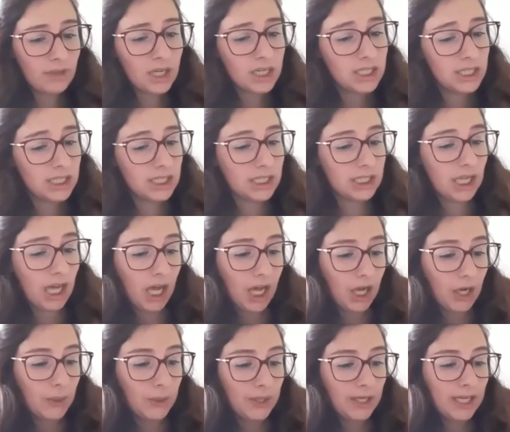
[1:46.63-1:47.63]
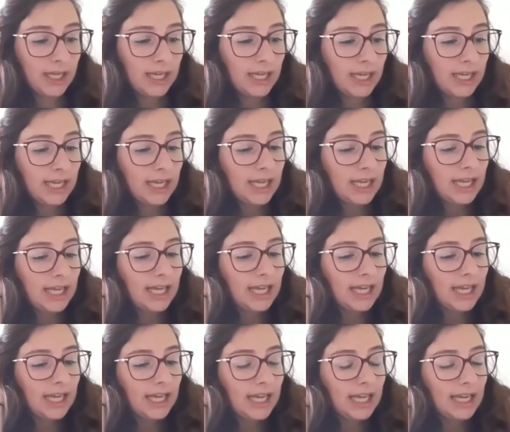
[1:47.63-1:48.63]
So,
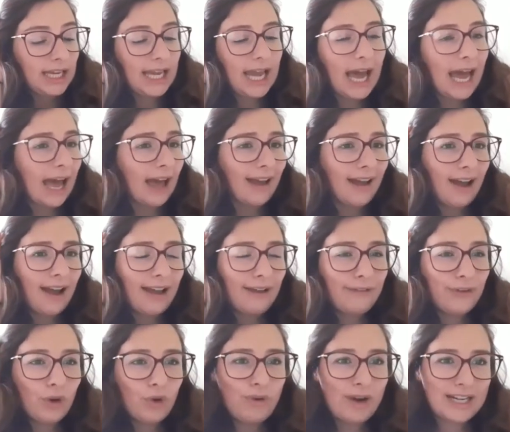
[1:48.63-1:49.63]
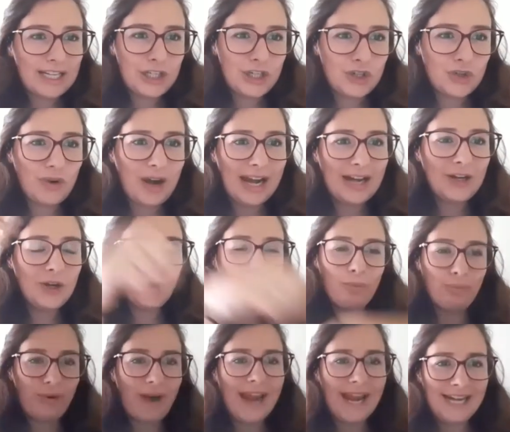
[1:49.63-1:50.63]
yeah. If you're ready to train your
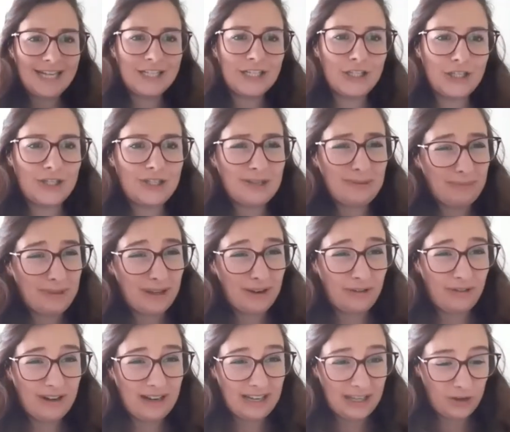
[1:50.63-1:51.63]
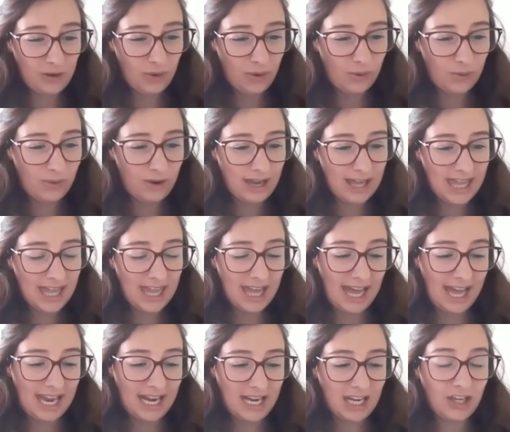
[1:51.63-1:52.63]
brain to do something really cool,
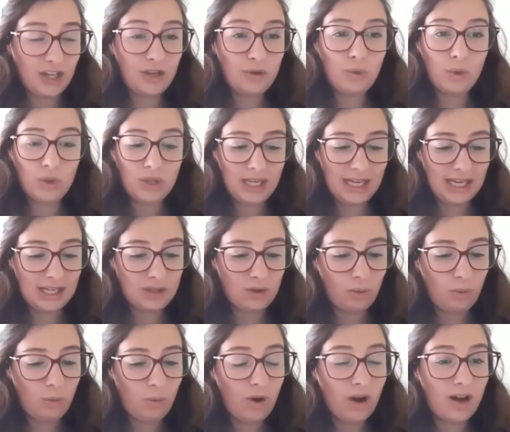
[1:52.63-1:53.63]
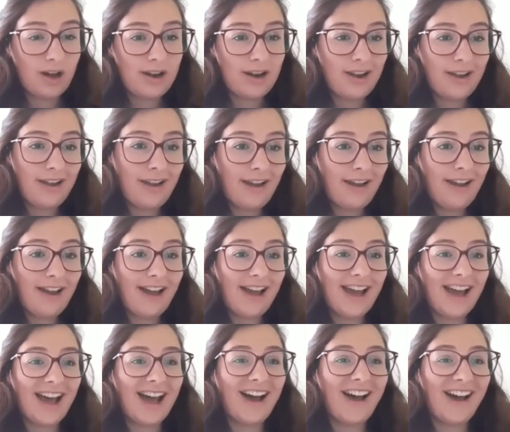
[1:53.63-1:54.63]
then you will need one
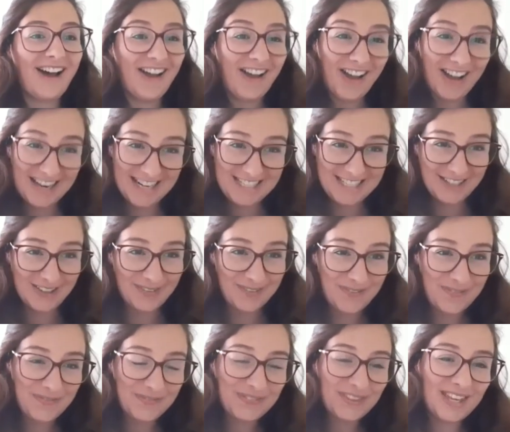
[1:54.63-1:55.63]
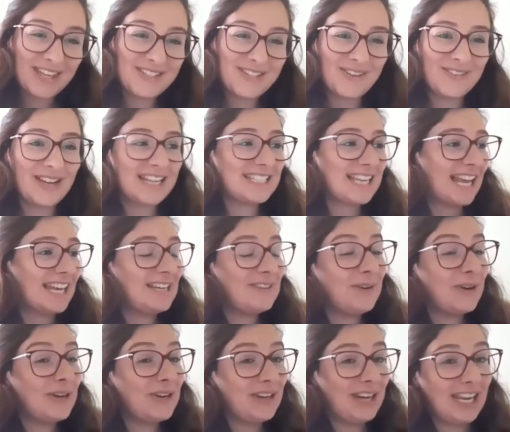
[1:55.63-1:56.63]
item. So I'm going to tell you
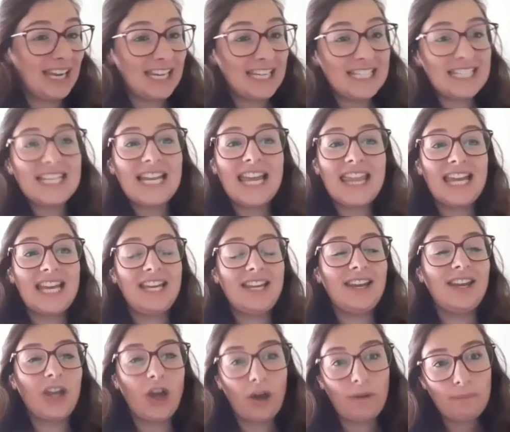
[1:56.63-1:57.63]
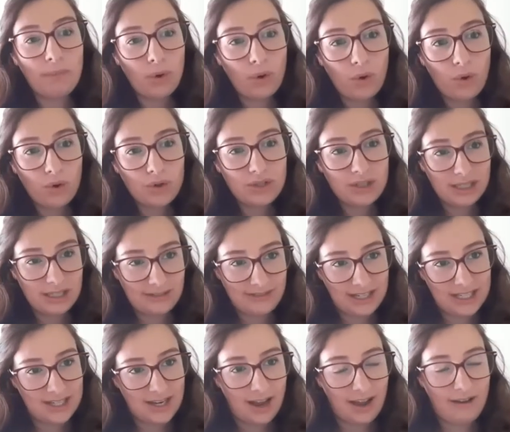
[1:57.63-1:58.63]
what you need, and then you can go and pause this
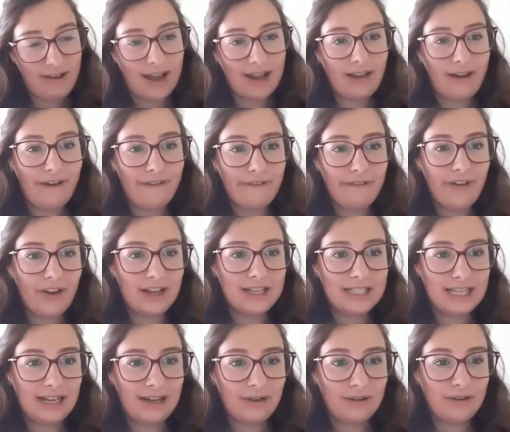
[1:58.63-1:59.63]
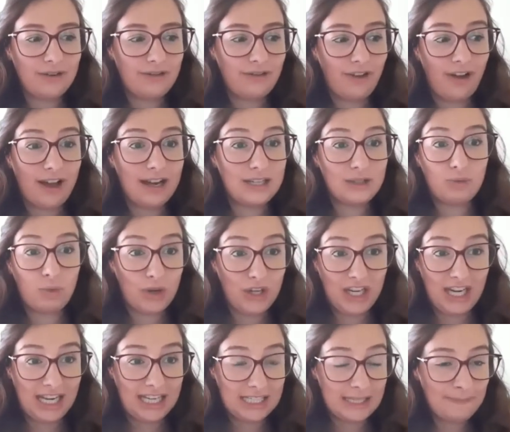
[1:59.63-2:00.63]
video and go and find what you
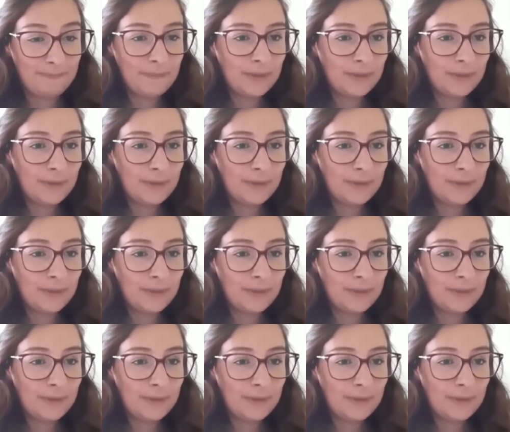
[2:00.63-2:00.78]
need.